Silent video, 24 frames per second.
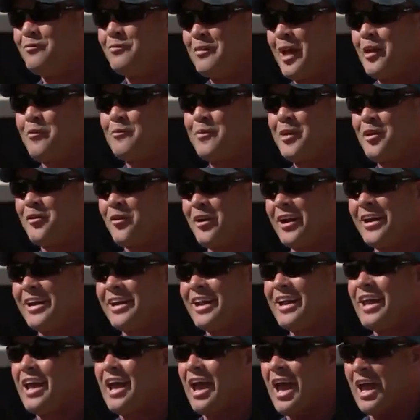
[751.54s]
That would be great
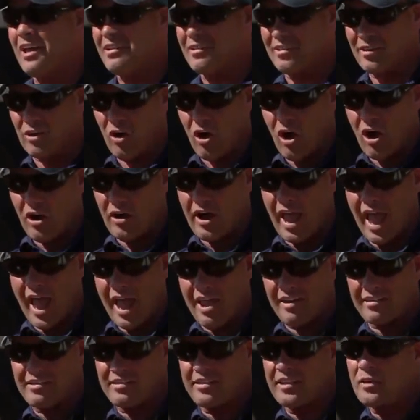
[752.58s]
as long
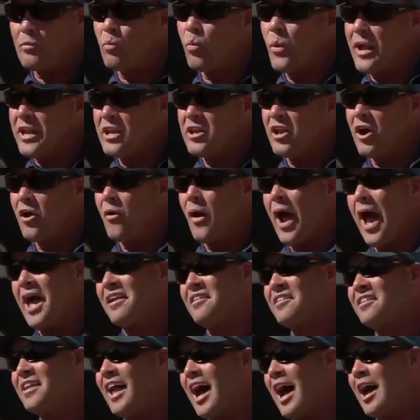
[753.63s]
as the window
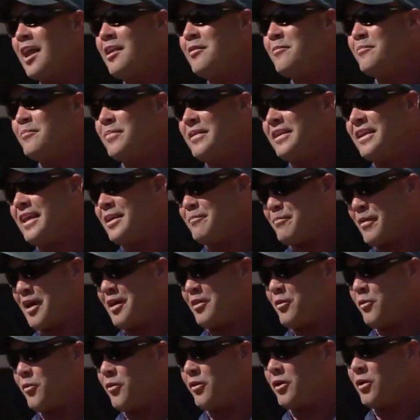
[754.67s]
has not been hit by
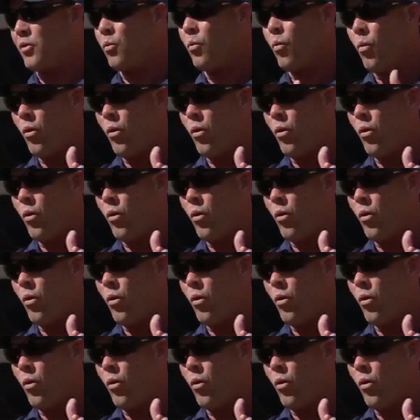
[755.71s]
the water.